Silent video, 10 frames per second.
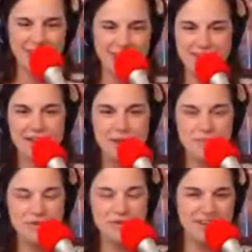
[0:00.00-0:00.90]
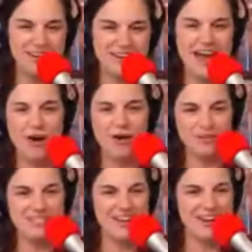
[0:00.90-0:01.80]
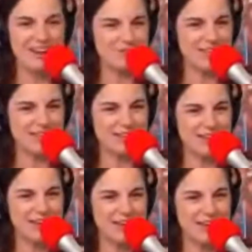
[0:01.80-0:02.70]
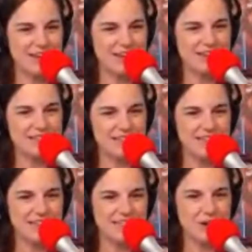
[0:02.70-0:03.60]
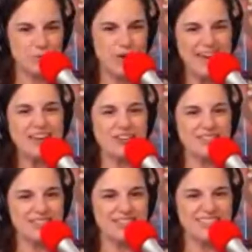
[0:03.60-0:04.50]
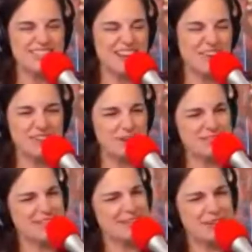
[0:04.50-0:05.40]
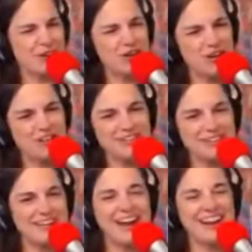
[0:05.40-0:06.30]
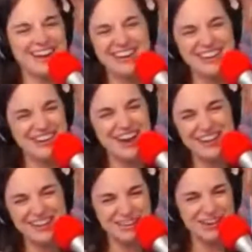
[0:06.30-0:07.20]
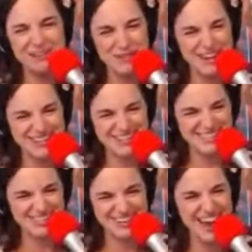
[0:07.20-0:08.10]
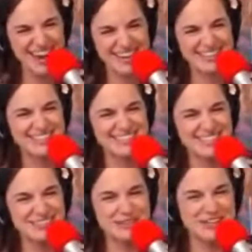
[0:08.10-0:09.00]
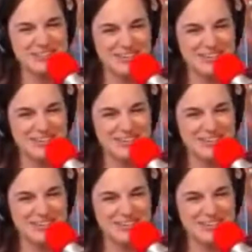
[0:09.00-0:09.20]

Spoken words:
can move in and out. And I was like, it's on wheels and stuff. And I was like, girl, like you gotta make this look nice. What do you